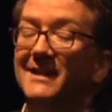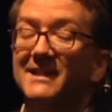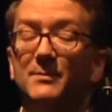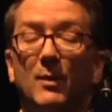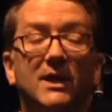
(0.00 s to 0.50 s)

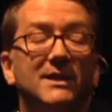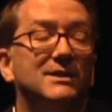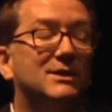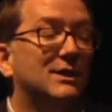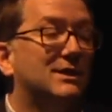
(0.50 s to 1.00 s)

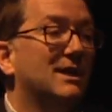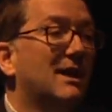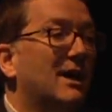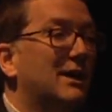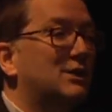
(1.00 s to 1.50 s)
explains that
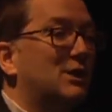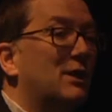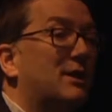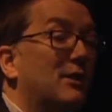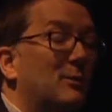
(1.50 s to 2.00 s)

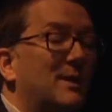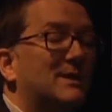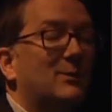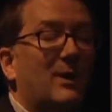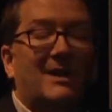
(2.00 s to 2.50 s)
gene therapy
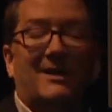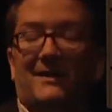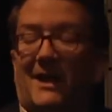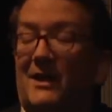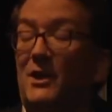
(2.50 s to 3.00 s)
is that we're
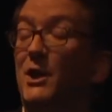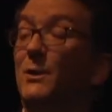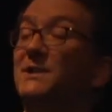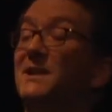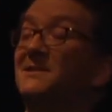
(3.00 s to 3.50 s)
getting
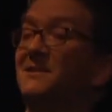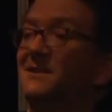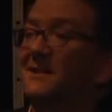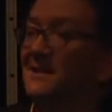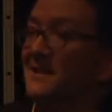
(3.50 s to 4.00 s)
new
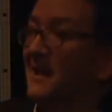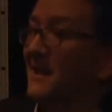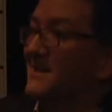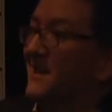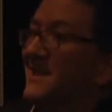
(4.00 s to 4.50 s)
identities,
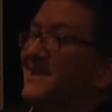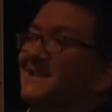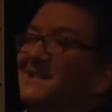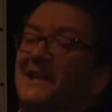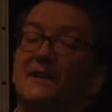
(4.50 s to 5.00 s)
taking
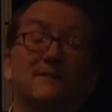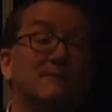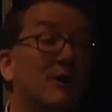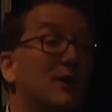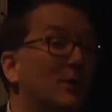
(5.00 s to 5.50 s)
DNA
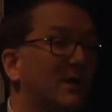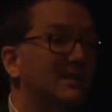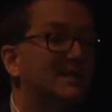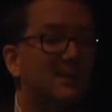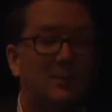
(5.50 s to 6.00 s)
from
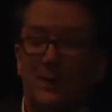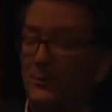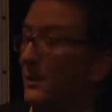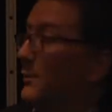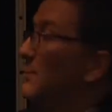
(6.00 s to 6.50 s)
runaways, the
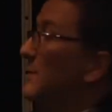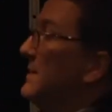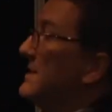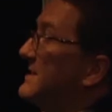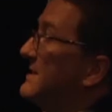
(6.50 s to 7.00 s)
people that won't be
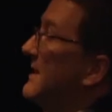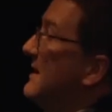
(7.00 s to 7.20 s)
missed.